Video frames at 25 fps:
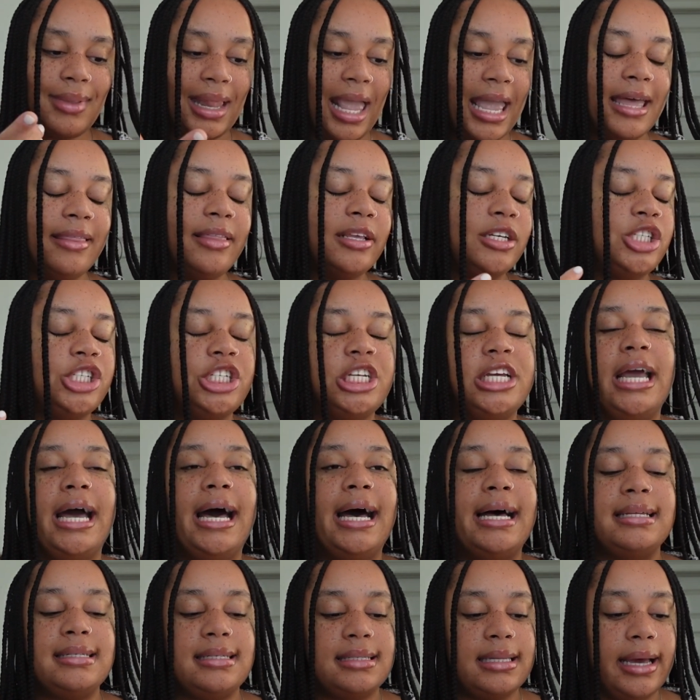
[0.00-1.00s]
And then she
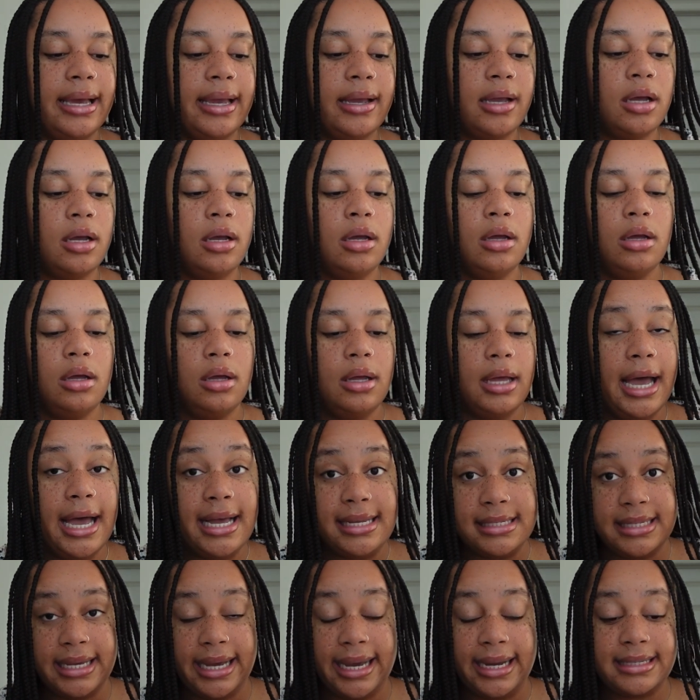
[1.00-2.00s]
has like,
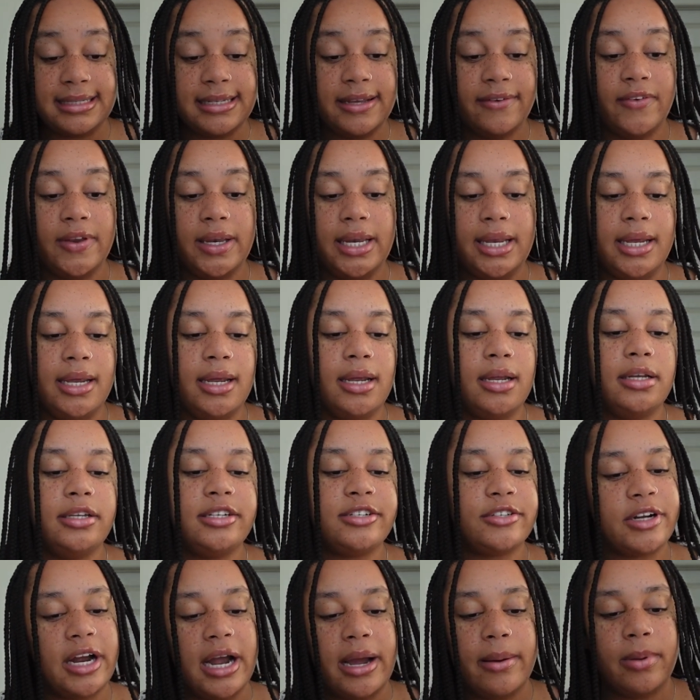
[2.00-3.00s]
as an activity,
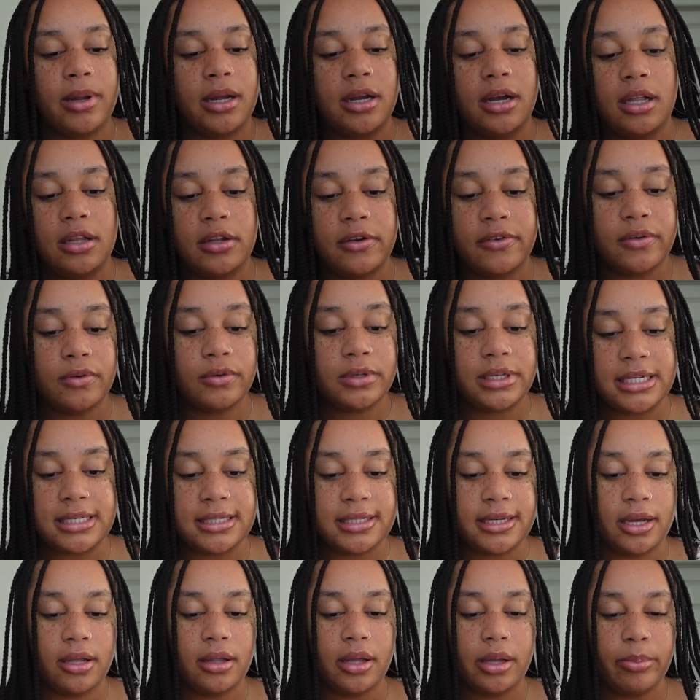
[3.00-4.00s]
describe in colorful
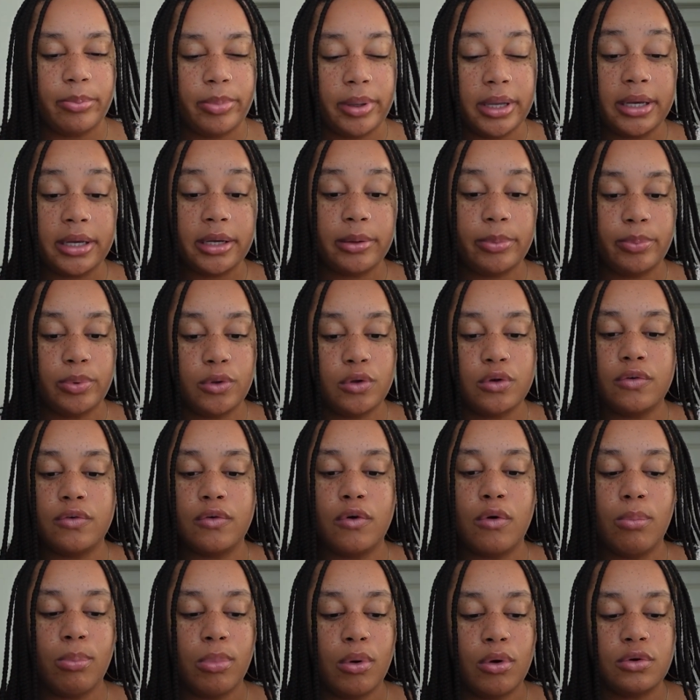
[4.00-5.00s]
detail a big,
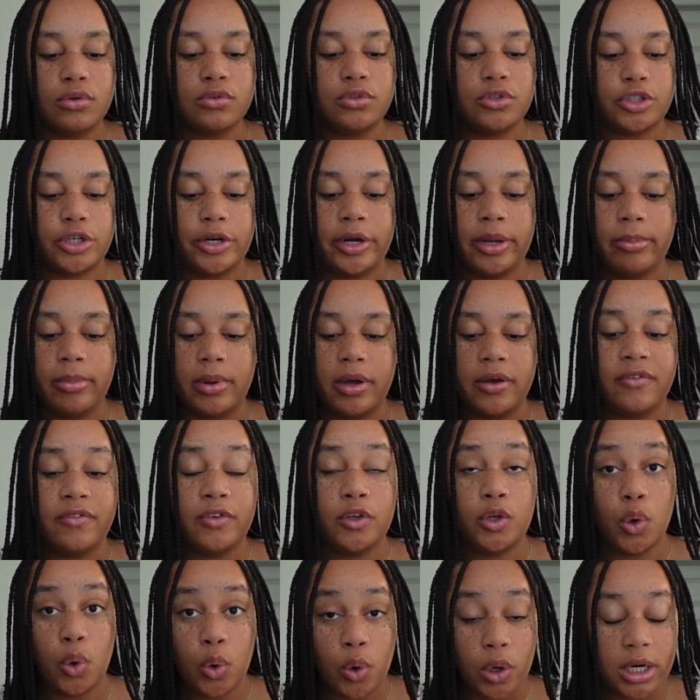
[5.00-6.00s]
beautiful, bold dream of
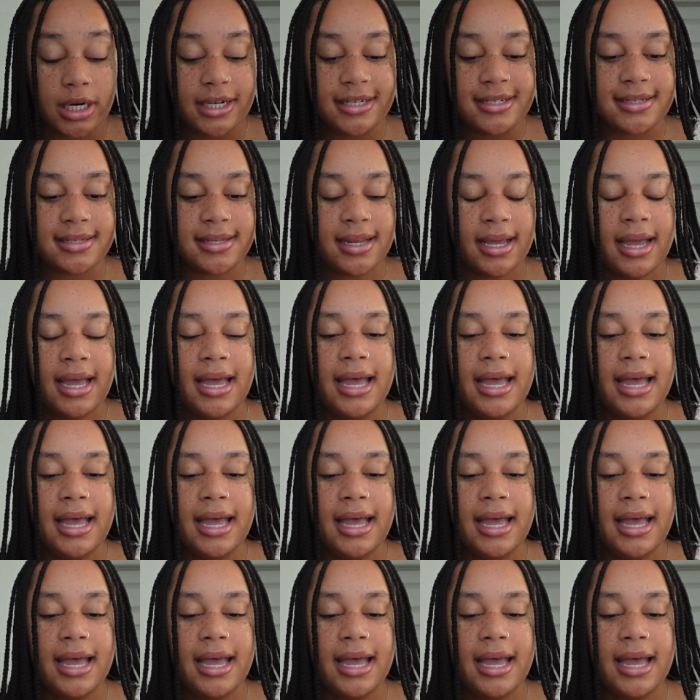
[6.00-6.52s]
yours.